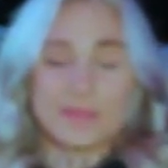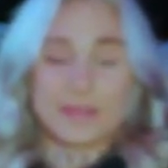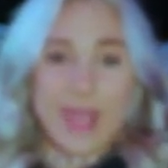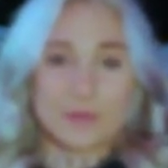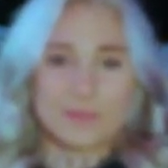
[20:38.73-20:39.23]

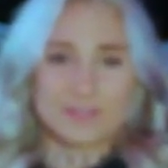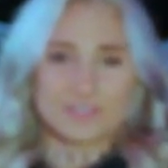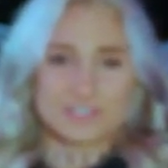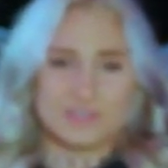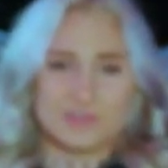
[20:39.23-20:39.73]
But, like, I don't
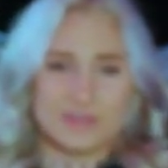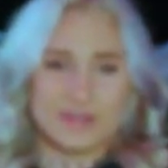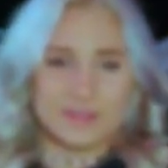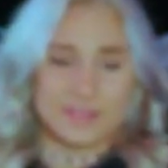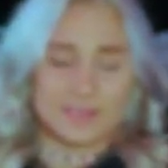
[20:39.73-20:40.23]
want to get sued
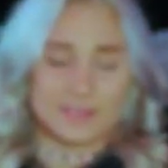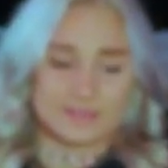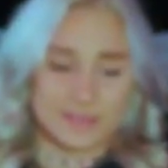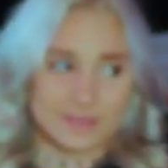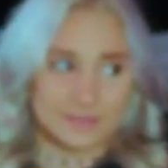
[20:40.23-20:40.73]
or
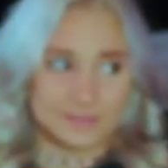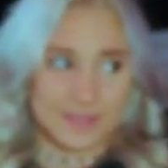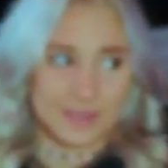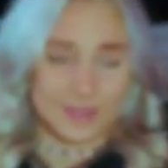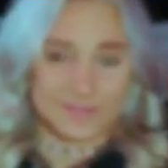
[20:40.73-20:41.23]
anything, because, like,
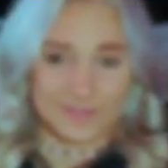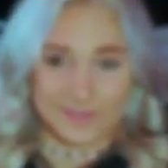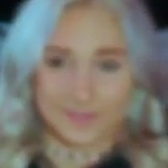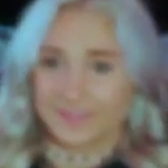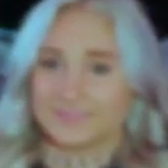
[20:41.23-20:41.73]
I got a
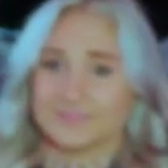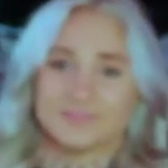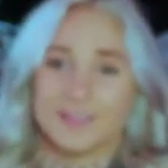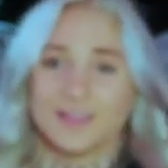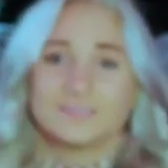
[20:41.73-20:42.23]
feeling, like,
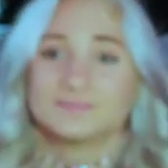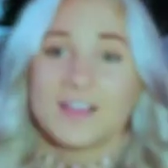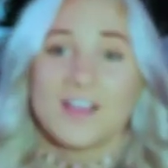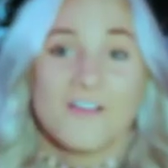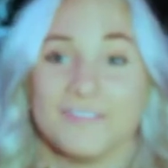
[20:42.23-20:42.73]

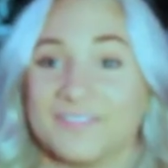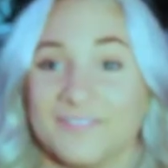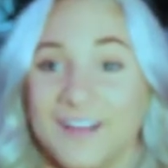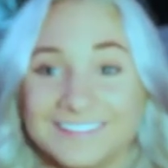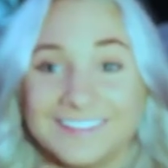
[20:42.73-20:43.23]

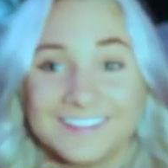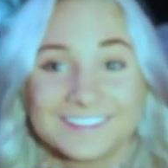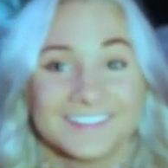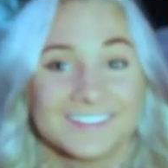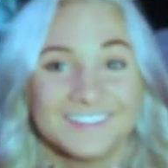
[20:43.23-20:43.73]
with my
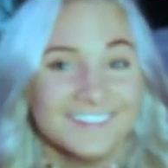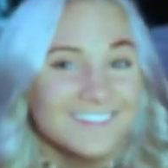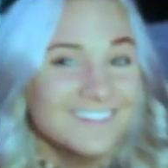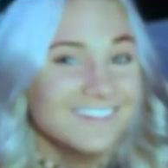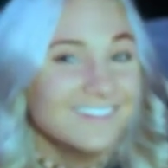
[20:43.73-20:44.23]
luck, like,
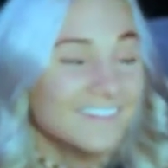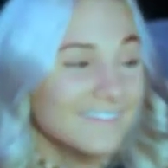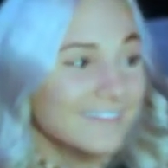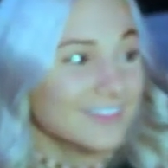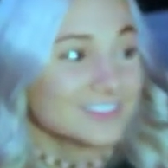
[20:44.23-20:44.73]

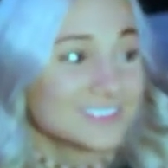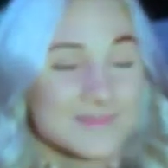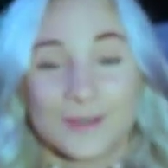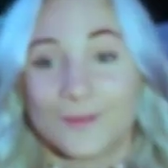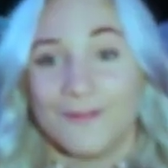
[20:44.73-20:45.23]
you'll
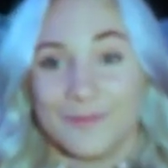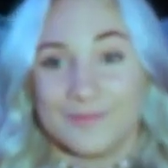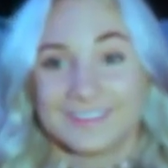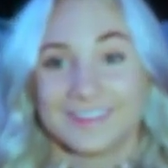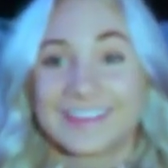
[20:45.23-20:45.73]
see me in the
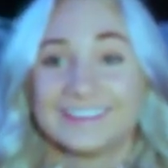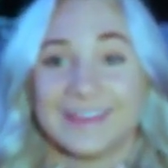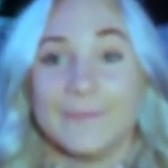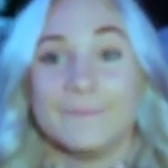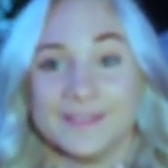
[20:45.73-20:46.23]
courtroom with, like,
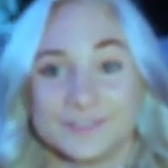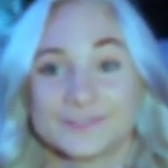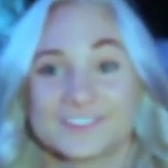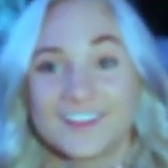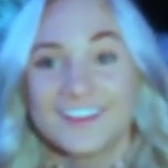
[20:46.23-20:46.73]
a damn
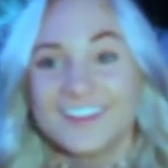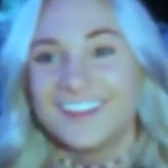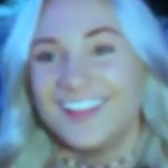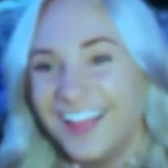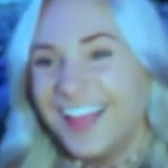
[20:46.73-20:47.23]
pencil
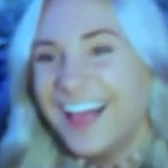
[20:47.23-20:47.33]
skirt.